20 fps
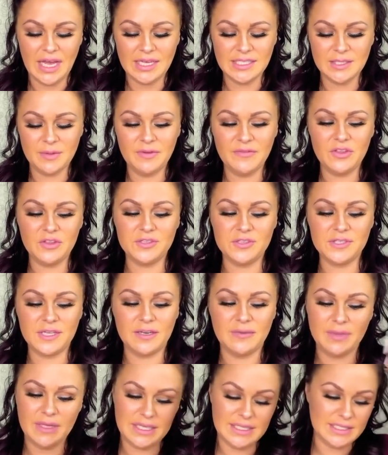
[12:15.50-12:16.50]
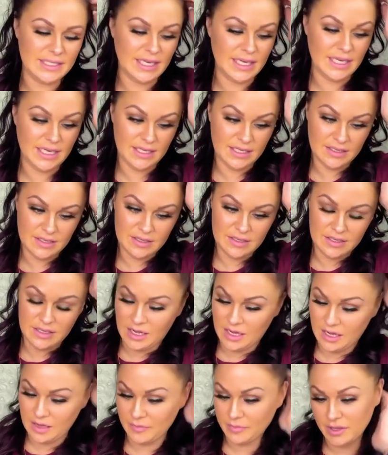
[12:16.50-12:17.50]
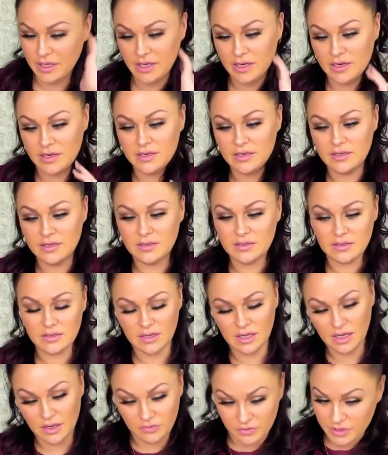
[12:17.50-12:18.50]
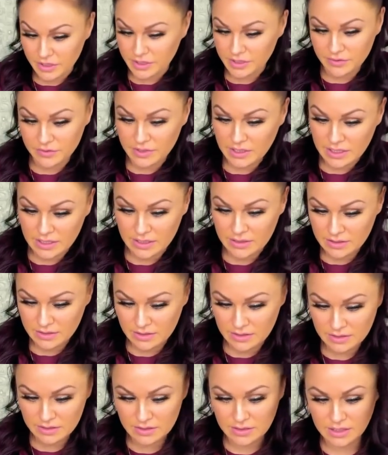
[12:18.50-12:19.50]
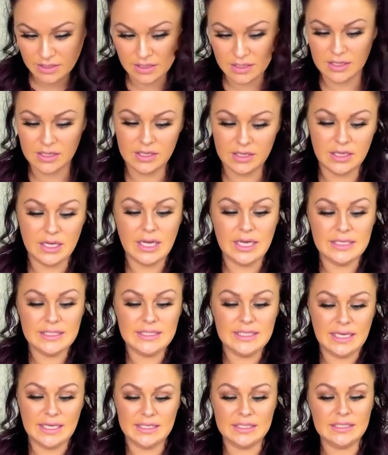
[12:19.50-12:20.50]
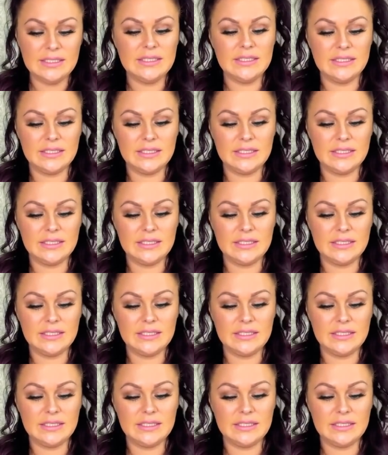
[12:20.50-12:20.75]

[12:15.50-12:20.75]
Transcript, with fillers: some of you, there's going to be a date um, here, a reunion, uh, a date.